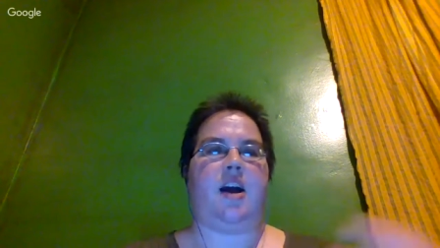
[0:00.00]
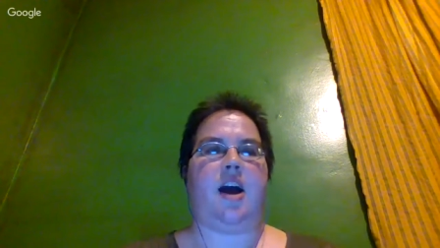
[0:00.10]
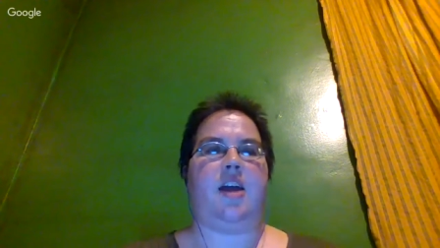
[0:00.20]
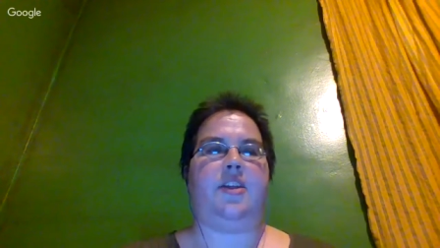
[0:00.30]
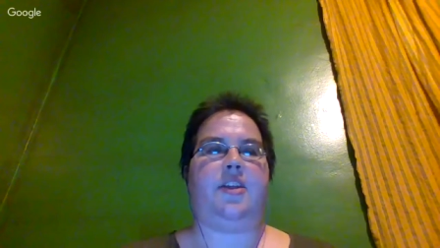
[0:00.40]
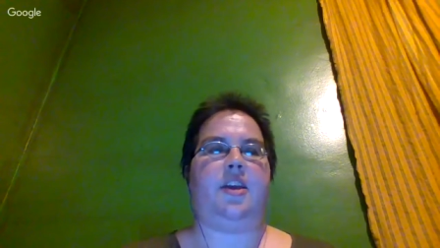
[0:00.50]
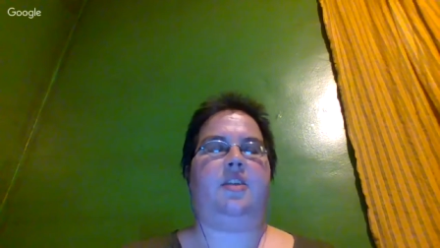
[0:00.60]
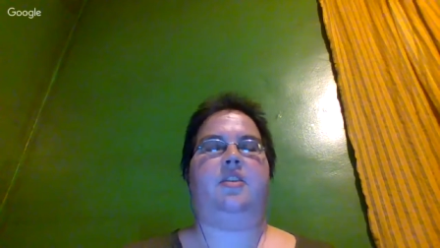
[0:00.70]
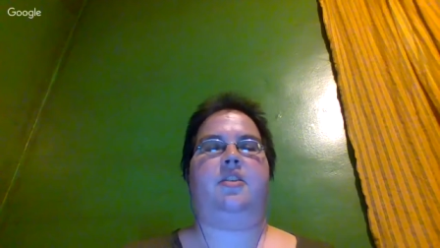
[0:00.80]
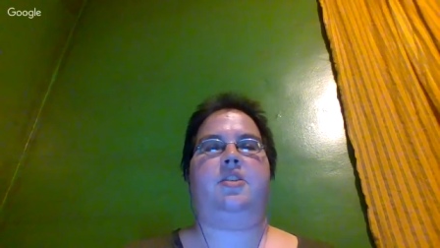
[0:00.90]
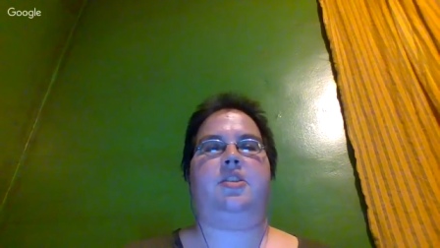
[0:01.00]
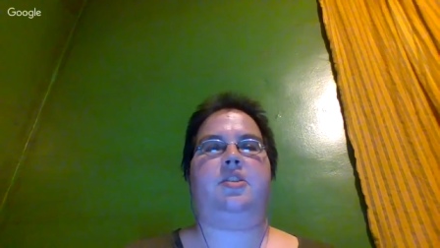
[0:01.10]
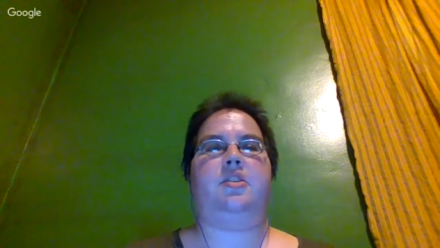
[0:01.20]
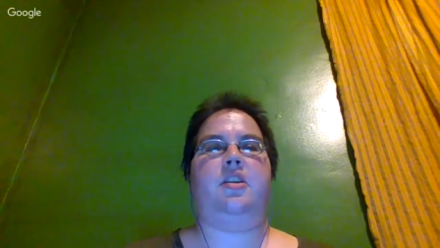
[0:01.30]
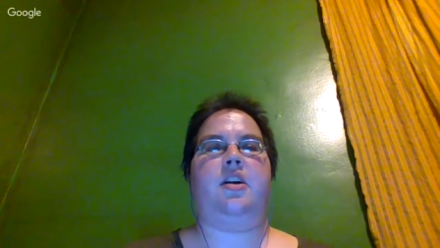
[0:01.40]
I think,
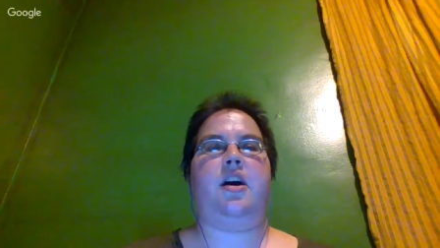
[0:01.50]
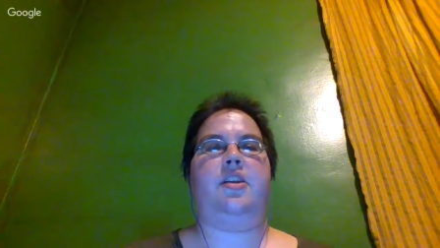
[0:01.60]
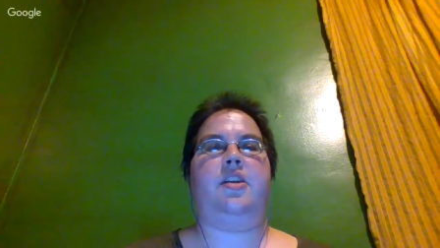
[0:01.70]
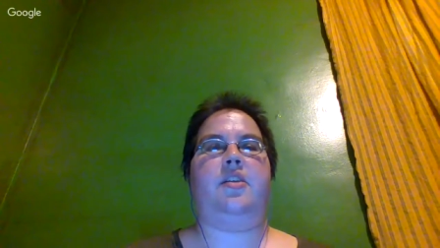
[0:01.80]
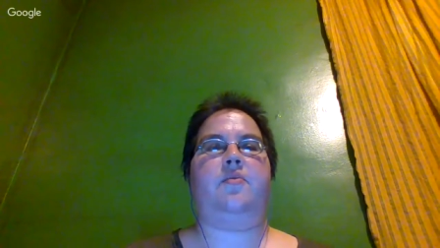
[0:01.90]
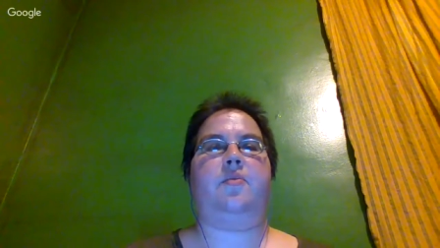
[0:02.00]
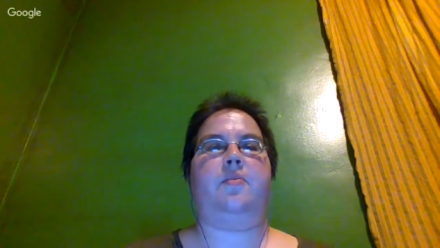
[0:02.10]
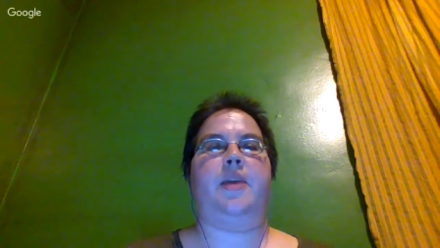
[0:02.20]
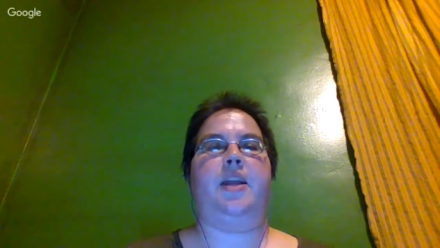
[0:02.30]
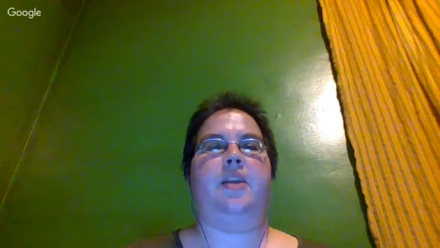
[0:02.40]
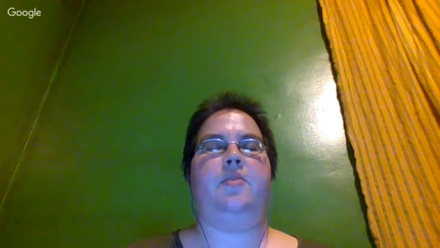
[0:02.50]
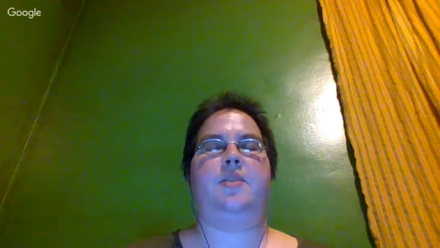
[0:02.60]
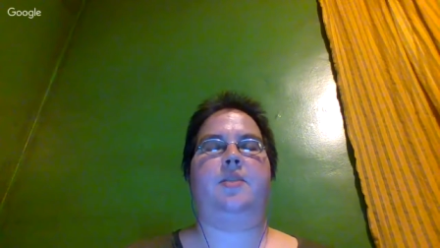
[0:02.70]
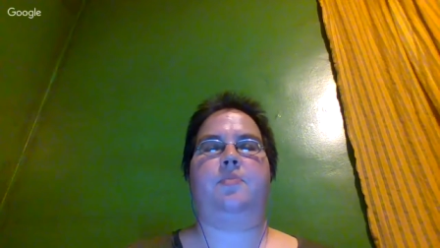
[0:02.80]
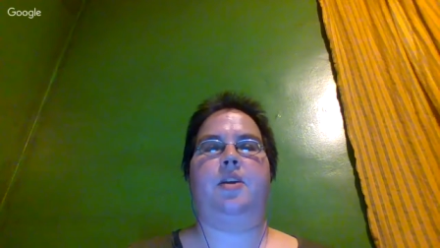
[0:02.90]
I think Rapinoe
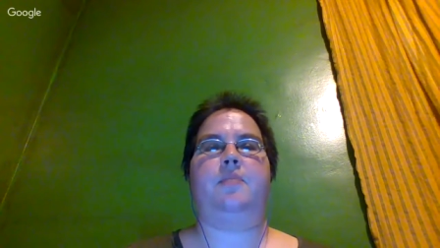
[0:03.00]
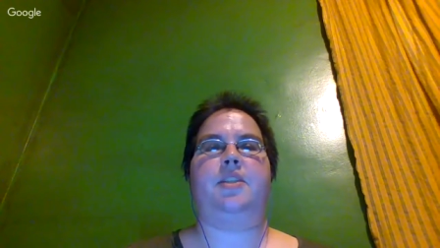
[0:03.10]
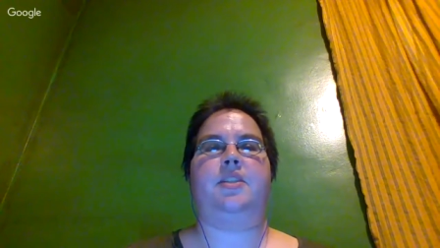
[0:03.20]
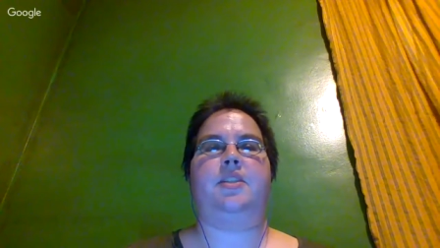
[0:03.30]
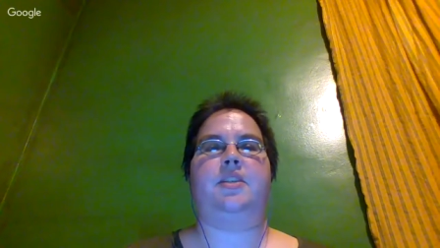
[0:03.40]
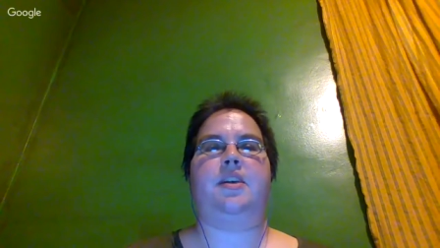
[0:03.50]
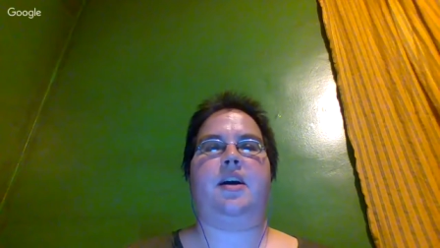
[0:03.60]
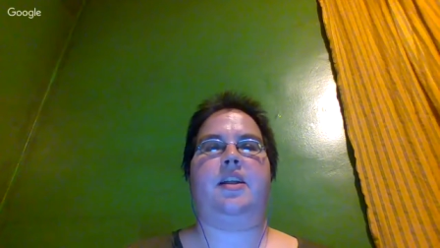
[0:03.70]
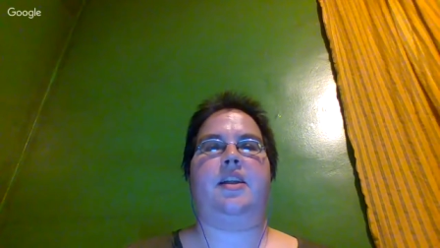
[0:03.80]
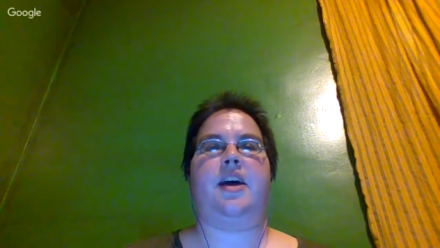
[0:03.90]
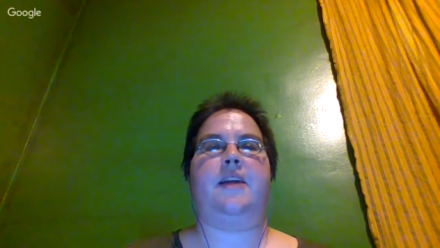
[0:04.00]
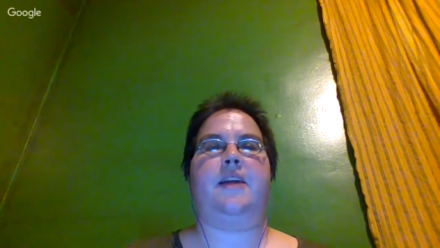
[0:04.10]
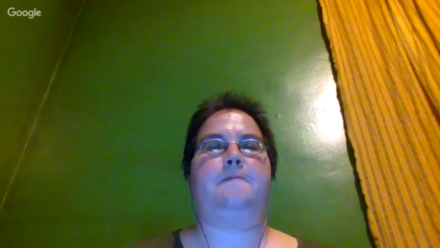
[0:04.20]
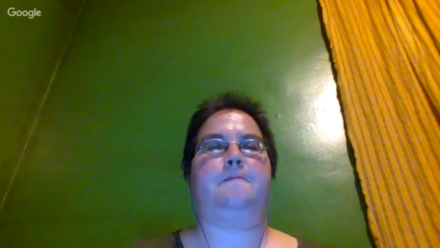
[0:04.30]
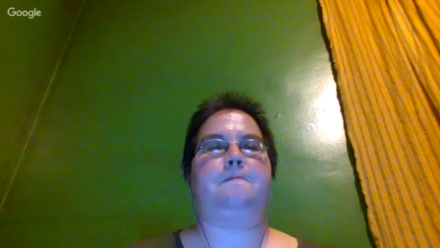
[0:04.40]
has pretty much decided that
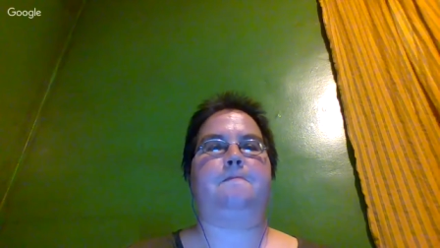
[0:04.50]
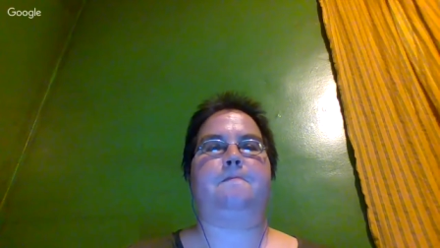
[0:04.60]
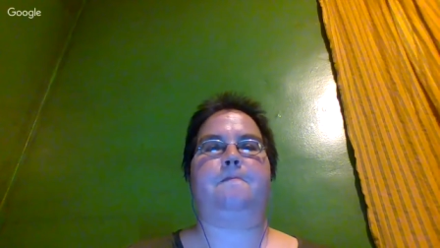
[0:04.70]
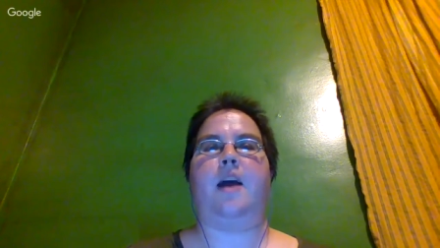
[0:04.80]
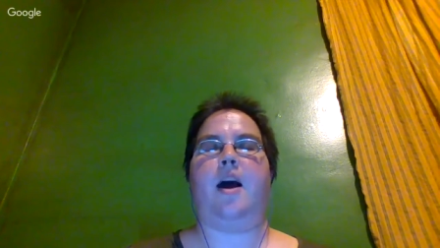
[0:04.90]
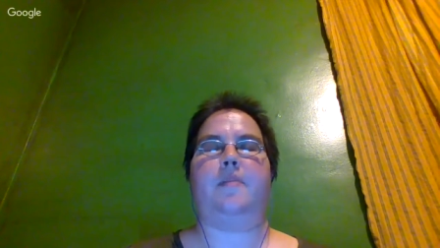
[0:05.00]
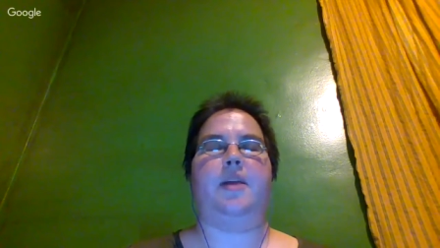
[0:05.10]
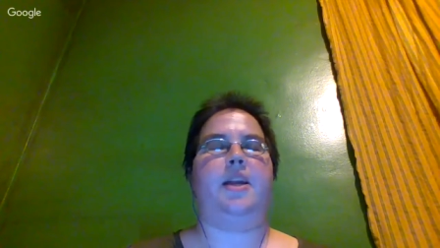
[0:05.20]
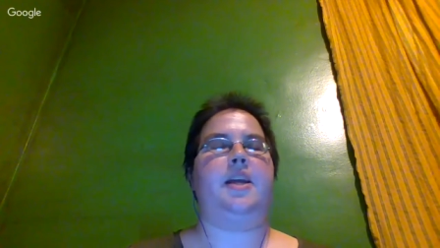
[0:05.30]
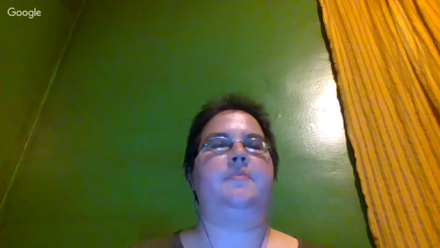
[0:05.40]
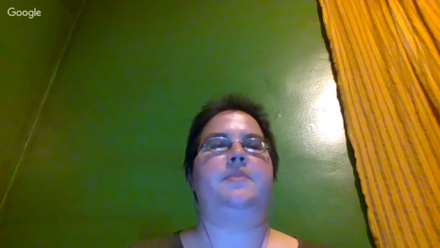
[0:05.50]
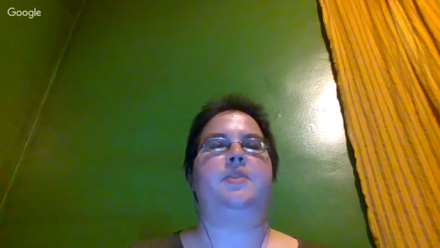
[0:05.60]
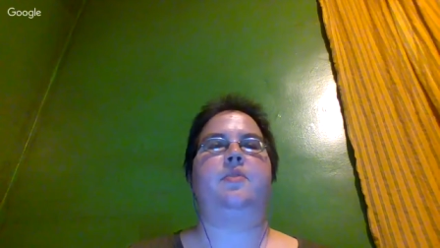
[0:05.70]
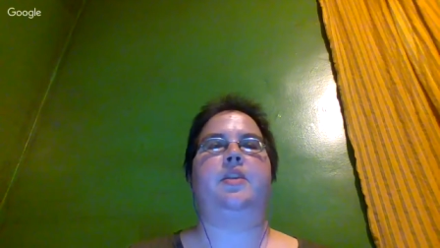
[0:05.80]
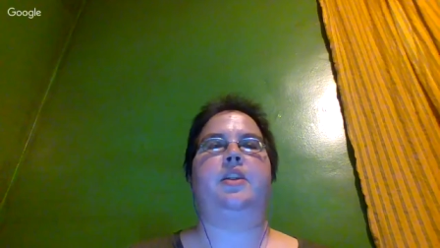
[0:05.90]
I'm going to keep
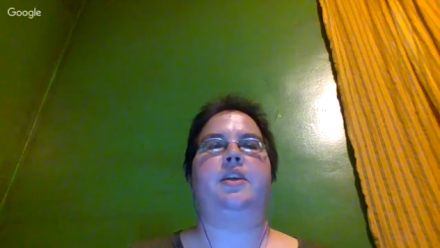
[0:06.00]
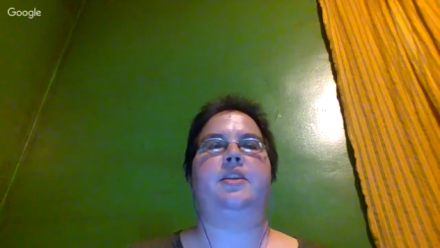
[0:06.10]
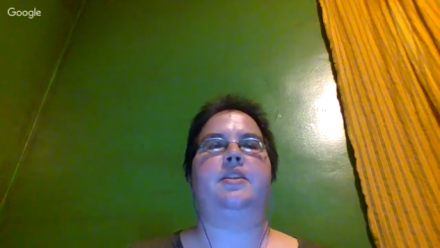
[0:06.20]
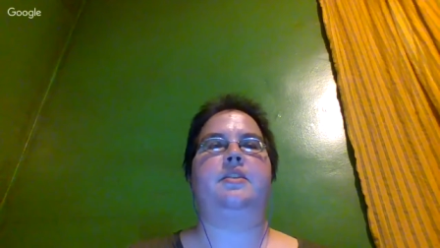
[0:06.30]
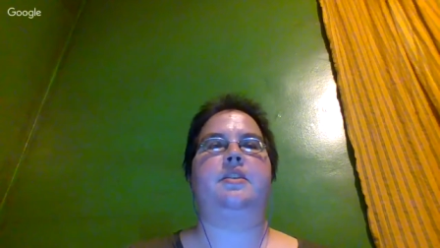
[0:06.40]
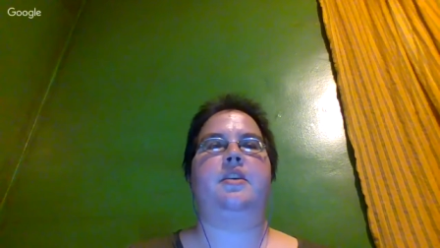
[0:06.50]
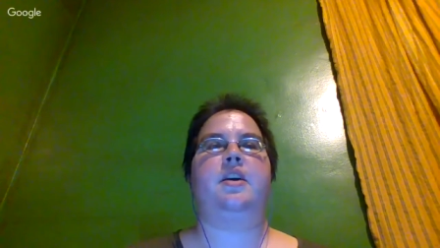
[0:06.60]
doing this.